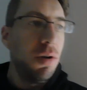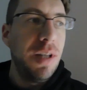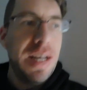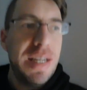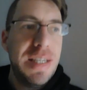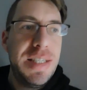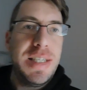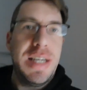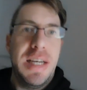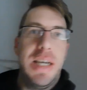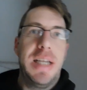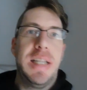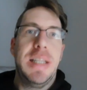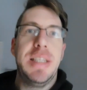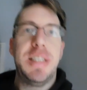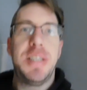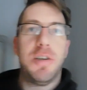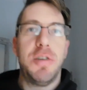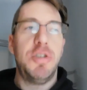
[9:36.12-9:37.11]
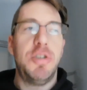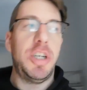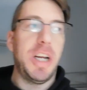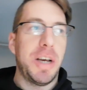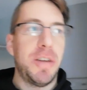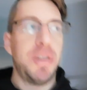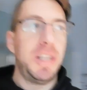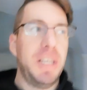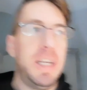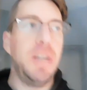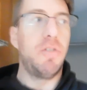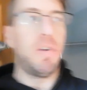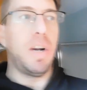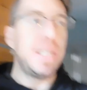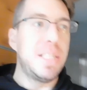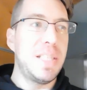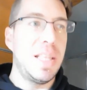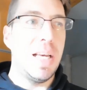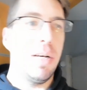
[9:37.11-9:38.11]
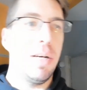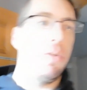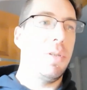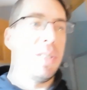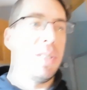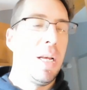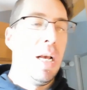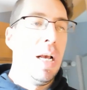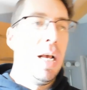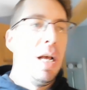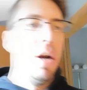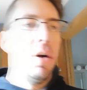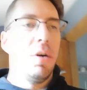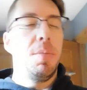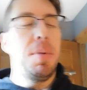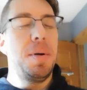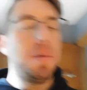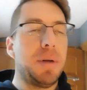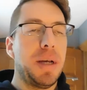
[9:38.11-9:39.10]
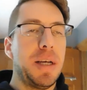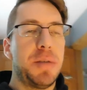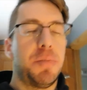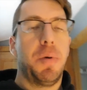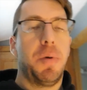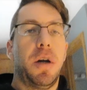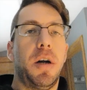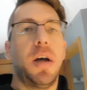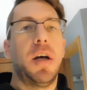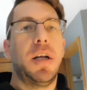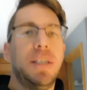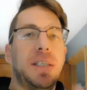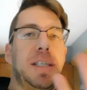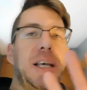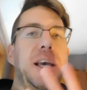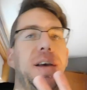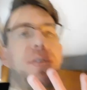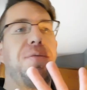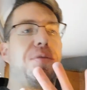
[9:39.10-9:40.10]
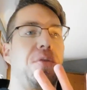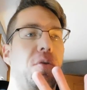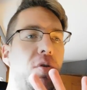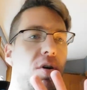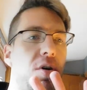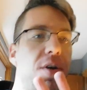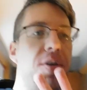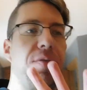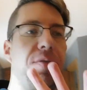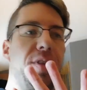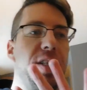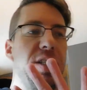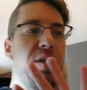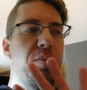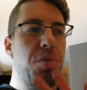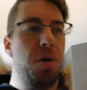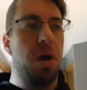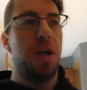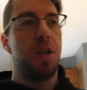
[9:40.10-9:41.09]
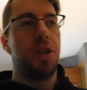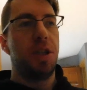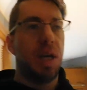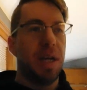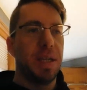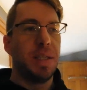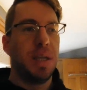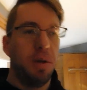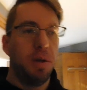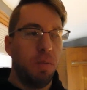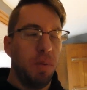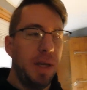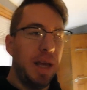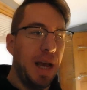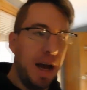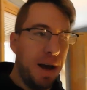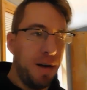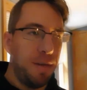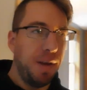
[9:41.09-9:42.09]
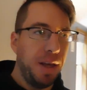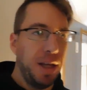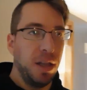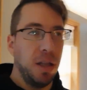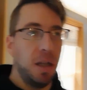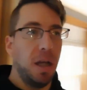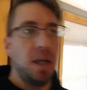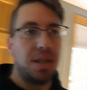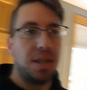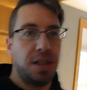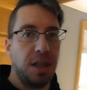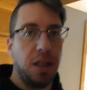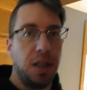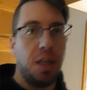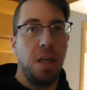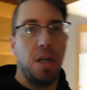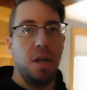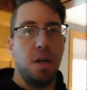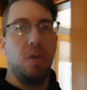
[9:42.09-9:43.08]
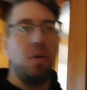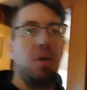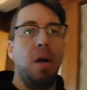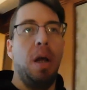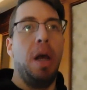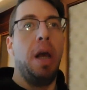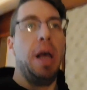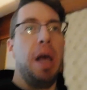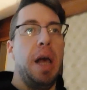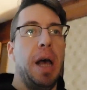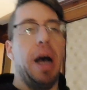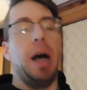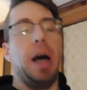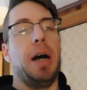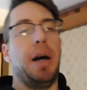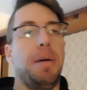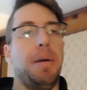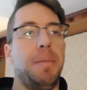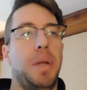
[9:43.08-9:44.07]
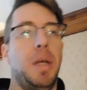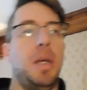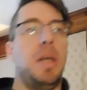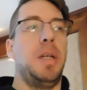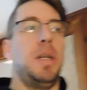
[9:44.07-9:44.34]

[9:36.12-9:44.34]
let's uh, let's go check out the rest of the house. Remember guys, we're on day four of this project. We have a lot to go. Um,